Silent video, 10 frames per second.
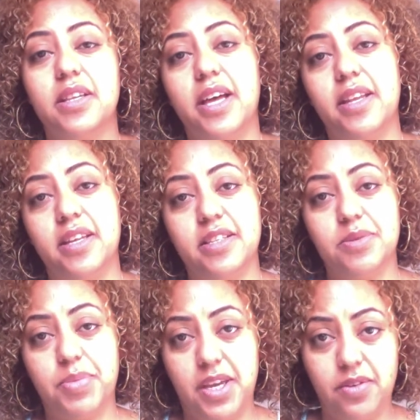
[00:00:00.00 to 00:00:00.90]
lot less
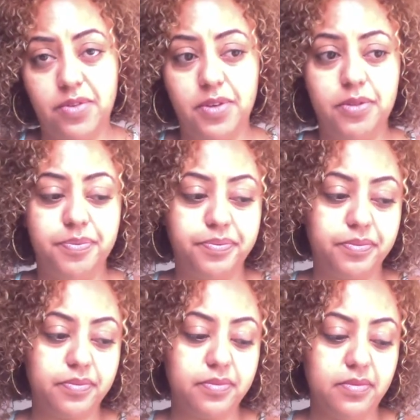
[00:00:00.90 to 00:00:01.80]
painful.
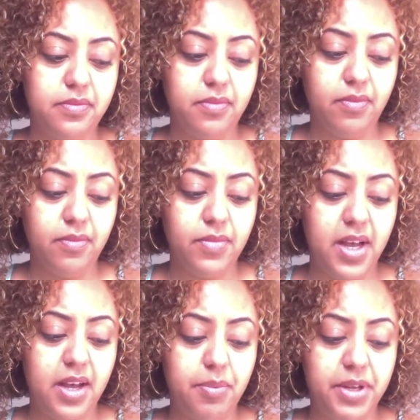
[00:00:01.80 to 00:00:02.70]

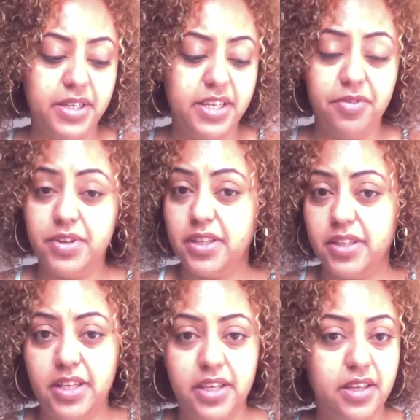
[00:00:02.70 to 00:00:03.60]
And
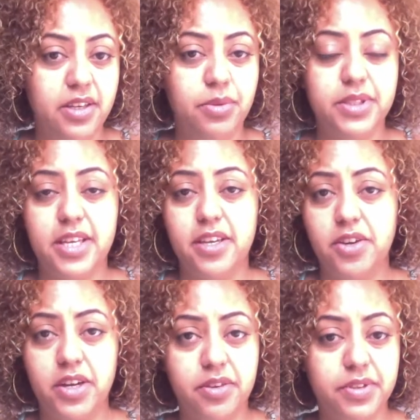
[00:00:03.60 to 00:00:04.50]
definitely it will take
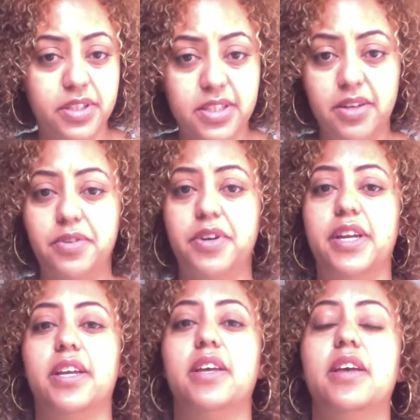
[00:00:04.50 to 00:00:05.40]
you out of the
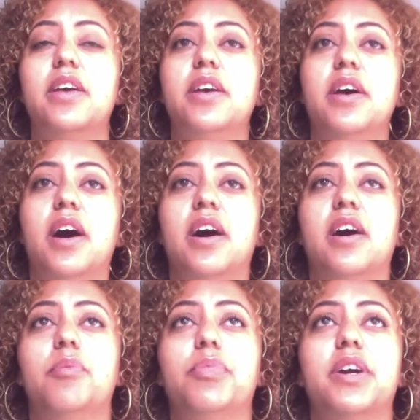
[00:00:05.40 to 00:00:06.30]
suffering.
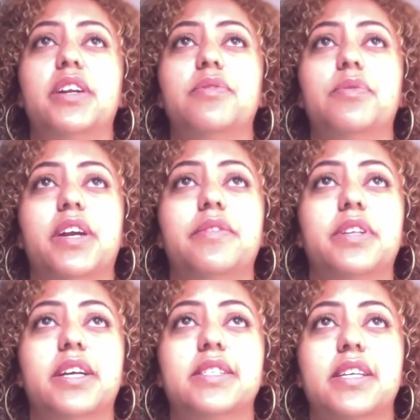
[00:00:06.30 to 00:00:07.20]
Part of what I
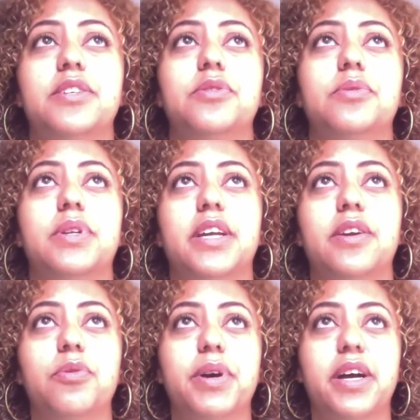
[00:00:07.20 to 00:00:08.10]
realize I do when I
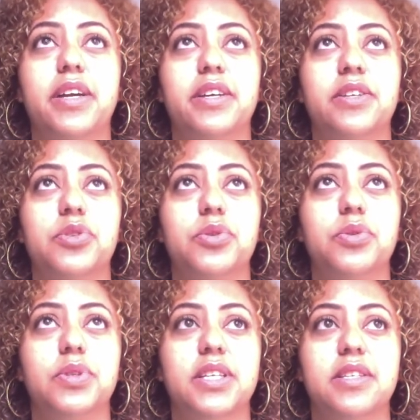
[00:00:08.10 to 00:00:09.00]
go back
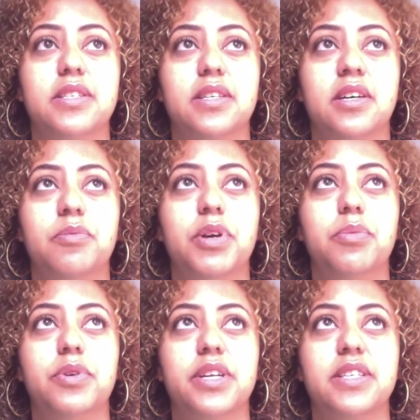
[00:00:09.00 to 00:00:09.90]
into these
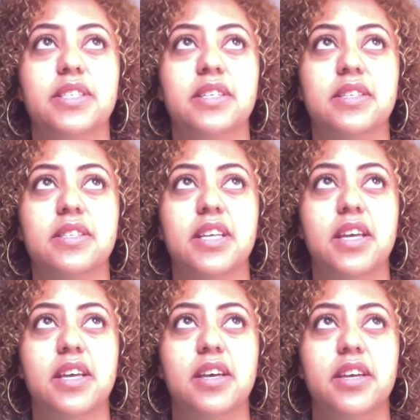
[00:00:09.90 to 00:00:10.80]
memories is,
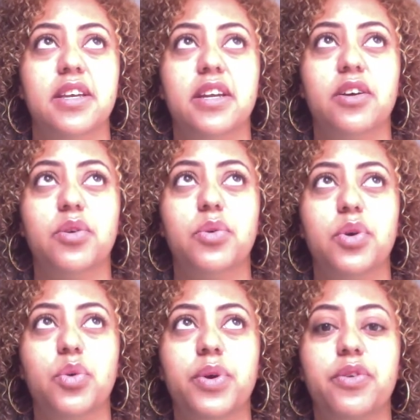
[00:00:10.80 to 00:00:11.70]

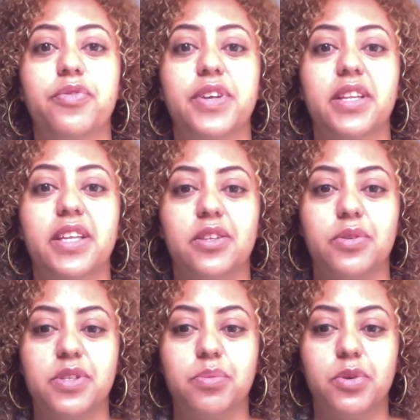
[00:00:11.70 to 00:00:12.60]
we're feeling
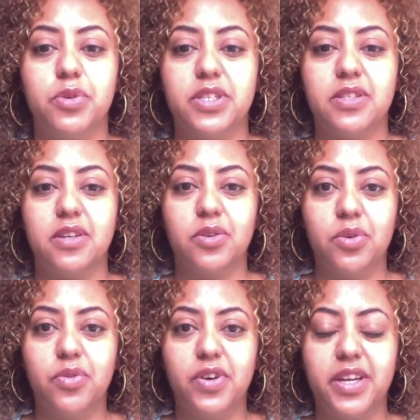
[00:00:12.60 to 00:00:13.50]
those emotions all
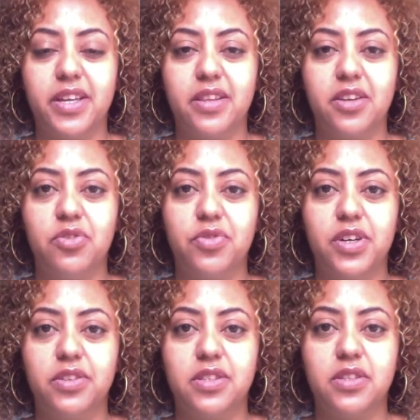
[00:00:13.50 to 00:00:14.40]
over again that you
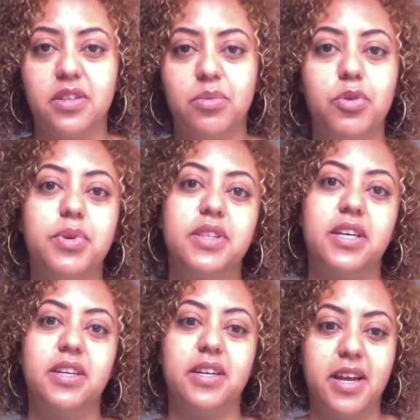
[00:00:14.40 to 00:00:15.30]
felt the moment
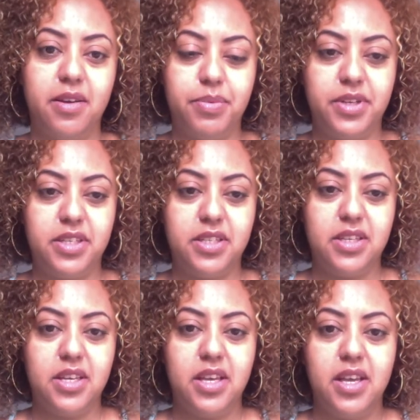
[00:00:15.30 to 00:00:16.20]
that it happened.
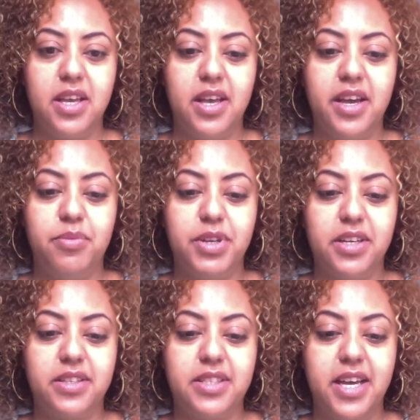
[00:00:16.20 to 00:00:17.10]
And
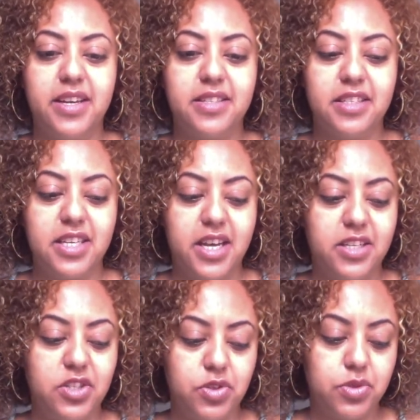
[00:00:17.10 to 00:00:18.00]
because that is
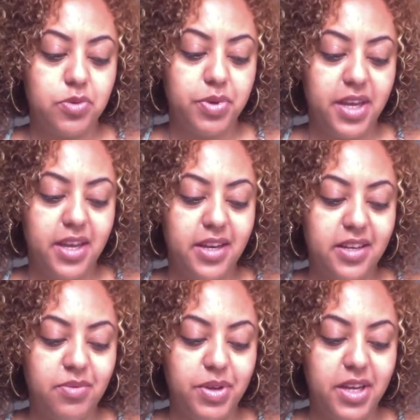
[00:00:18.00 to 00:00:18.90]
attached to pain,
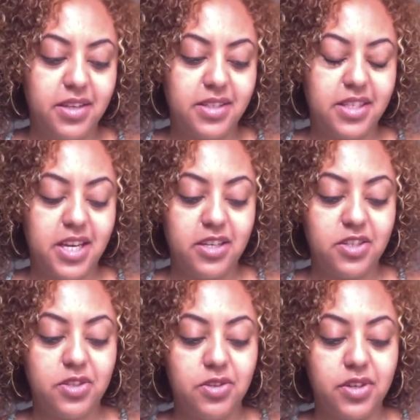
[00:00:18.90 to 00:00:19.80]
and pain is
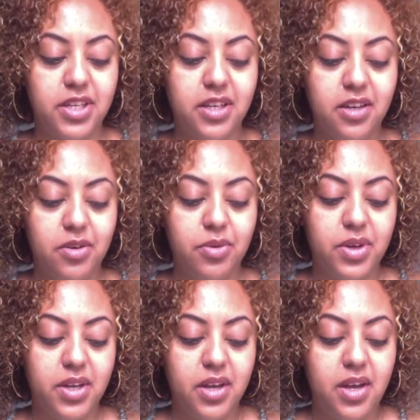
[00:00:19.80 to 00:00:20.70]
attached to your ego,
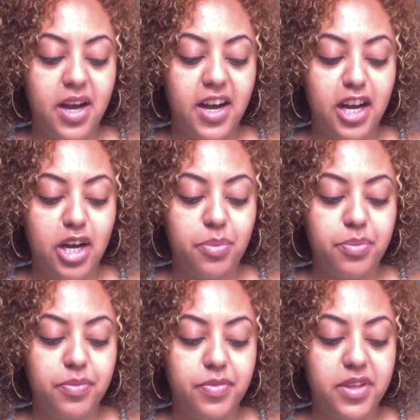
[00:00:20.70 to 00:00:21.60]

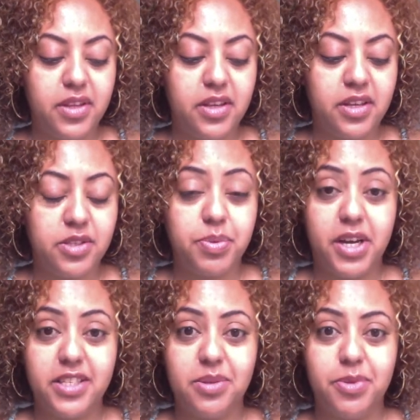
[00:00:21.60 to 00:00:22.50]
it's
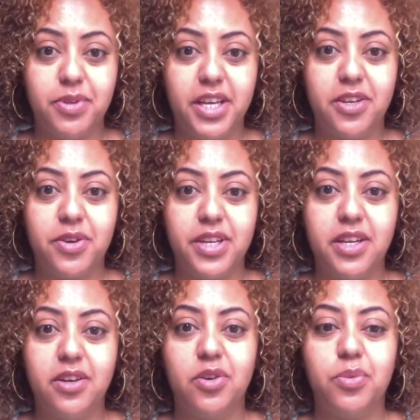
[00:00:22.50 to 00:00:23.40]
possible that your
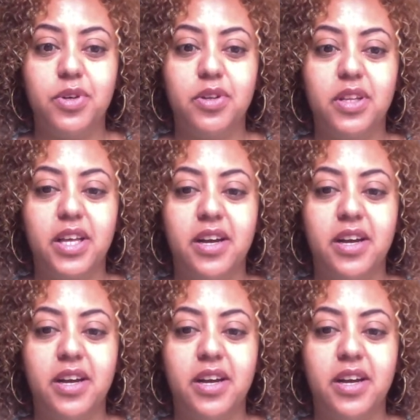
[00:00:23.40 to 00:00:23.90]
ego will